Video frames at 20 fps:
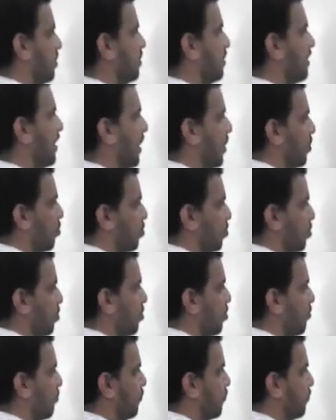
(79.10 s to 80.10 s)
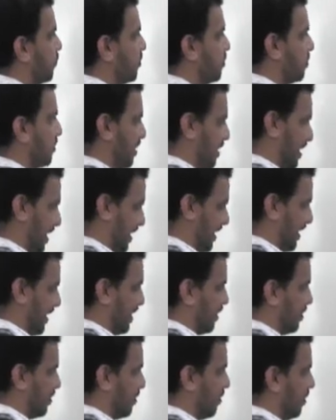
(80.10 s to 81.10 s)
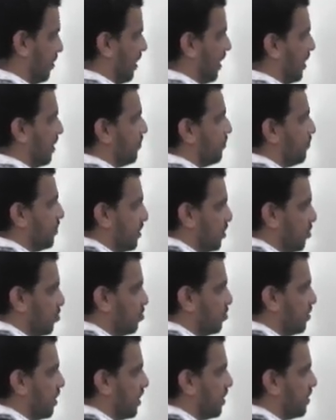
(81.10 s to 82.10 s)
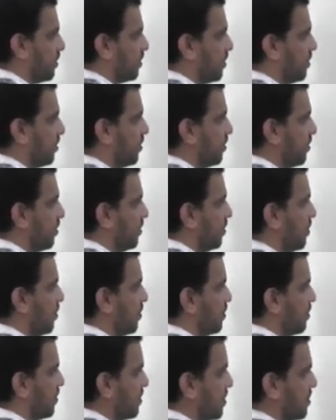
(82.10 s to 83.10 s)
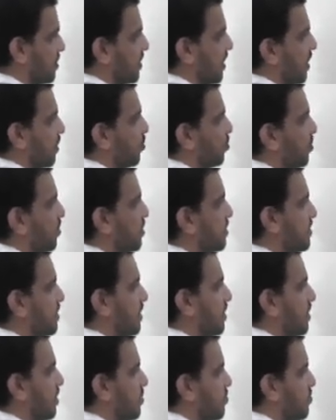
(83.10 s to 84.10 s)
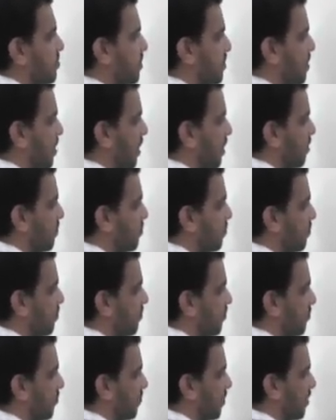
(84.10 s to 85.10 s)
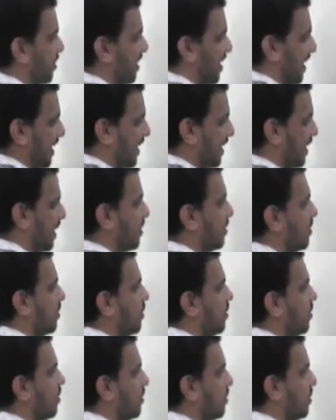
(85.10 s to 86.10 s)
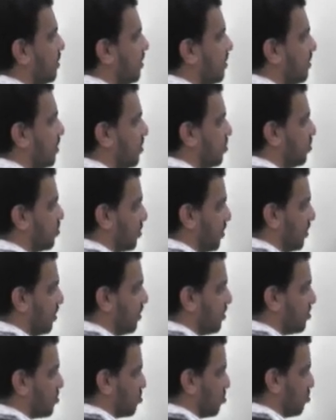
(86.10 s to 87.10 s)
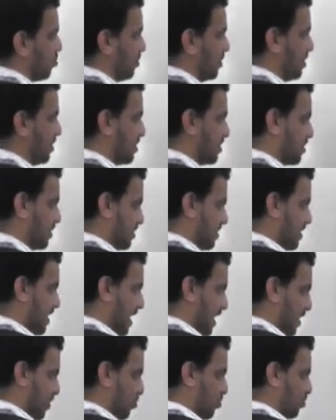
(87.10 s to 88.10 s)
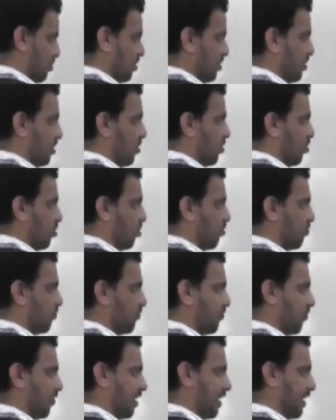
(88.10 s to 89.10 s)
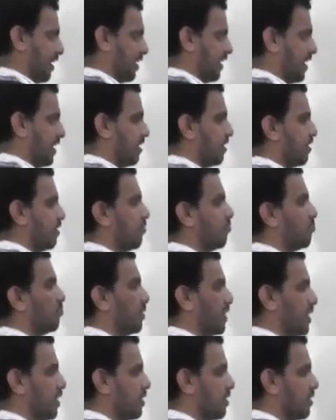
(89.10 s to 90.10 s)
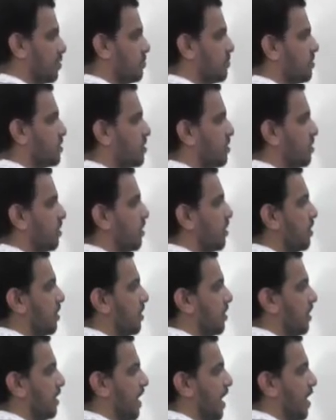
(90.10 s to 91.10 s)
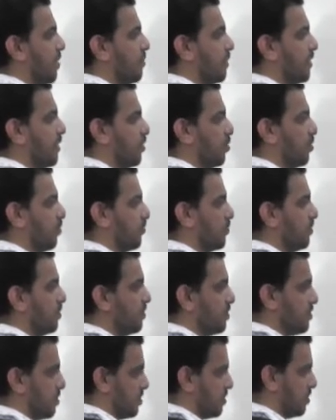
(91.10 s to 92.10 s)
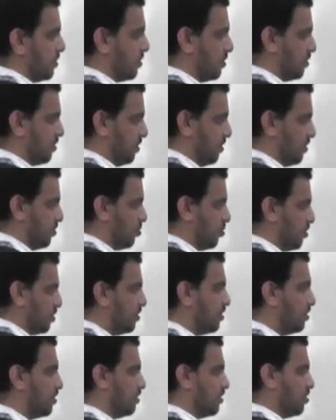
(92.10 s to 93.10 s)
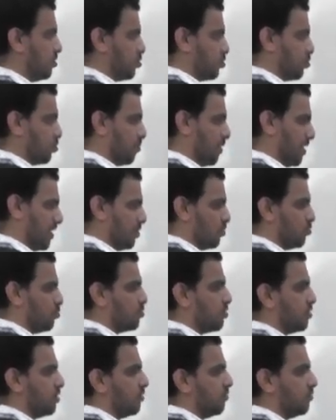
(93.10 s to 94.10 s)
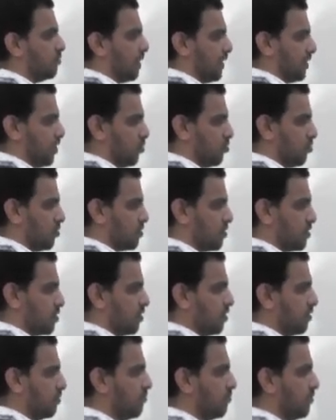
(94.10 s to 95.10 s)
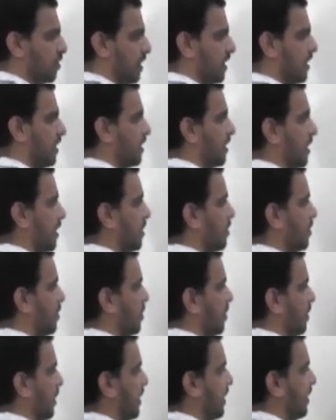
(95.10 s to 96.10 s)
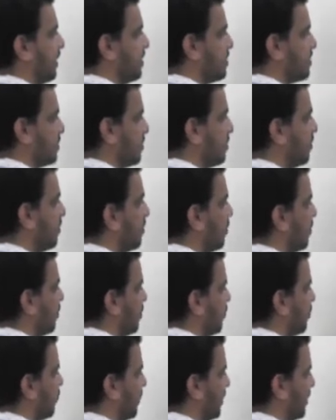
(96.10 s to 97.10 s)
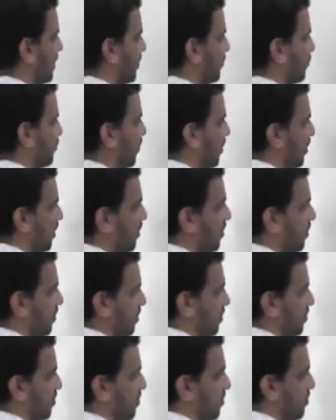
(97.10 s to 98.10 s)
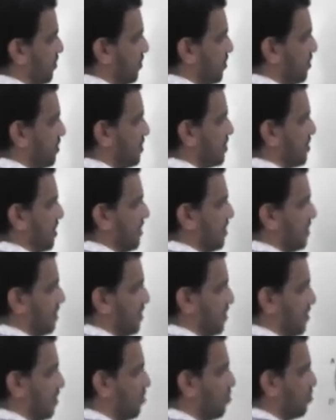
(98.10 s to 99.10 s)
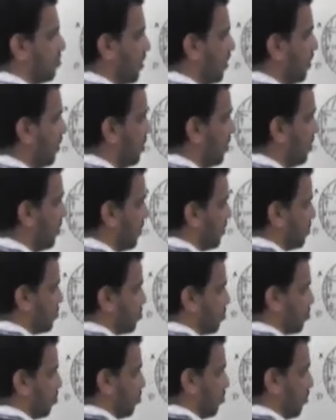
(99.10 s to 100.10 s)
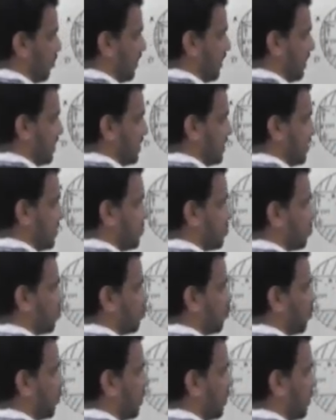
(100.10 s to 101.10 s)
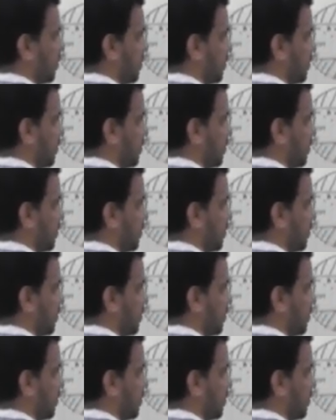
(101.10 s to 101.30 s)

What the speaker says: diagonal of a rectangle, and we know that here this diagonal circumscribe right angle. Okay, so this diagonal of rectangle becomes diameter of a circle. Okay, so by using Pythagoras theorem in triangle ADC we can find this AC. Okay, so AC square